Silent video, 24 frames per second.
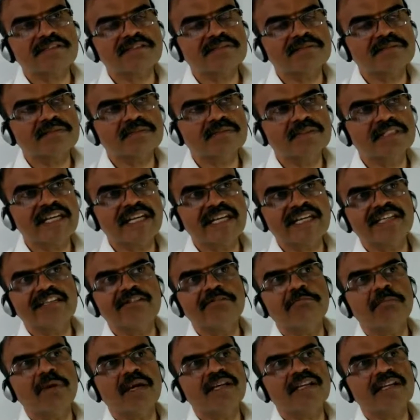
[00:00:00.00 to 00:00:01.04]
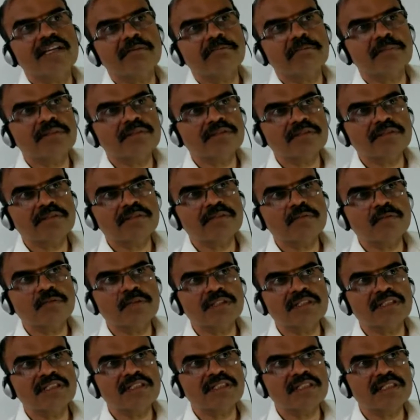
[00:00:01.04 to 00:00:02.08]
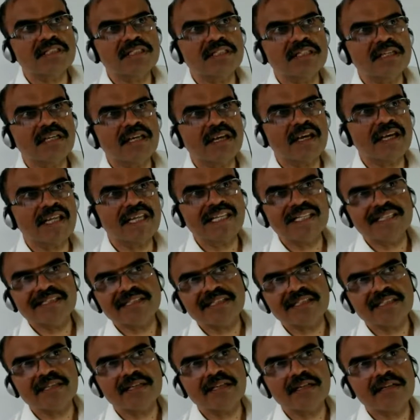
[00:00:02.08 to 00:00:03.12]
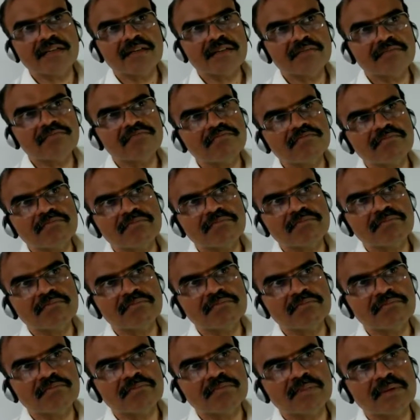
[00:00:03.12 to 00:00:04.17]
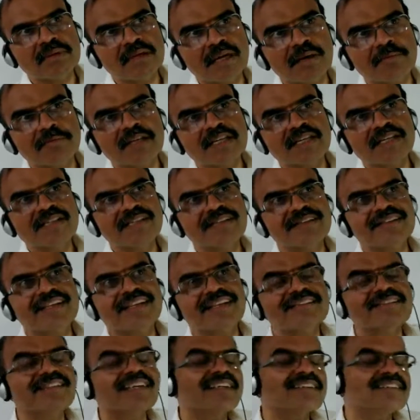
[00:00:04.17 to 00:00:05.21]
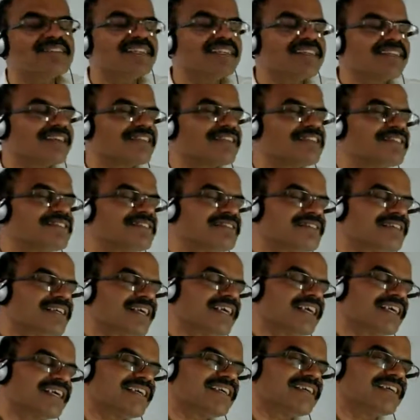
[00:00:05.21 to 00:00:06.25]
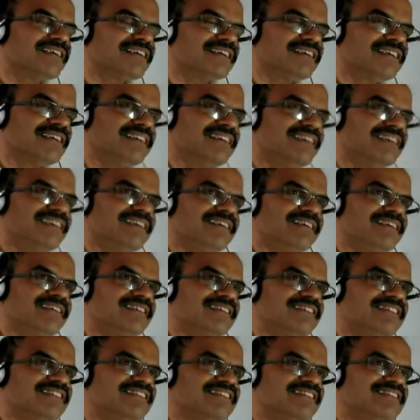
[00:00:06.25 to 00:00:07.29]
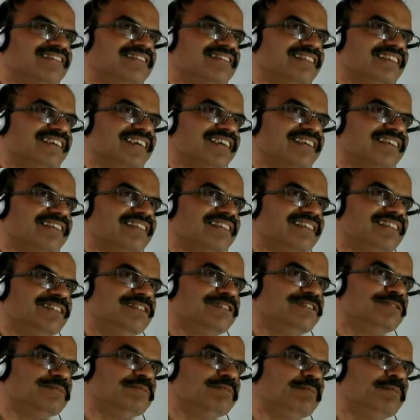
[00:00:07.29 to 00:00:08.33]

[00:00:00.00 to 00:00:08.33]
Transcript: negative minded person would see anything. I mean, there is that other saying, uh, you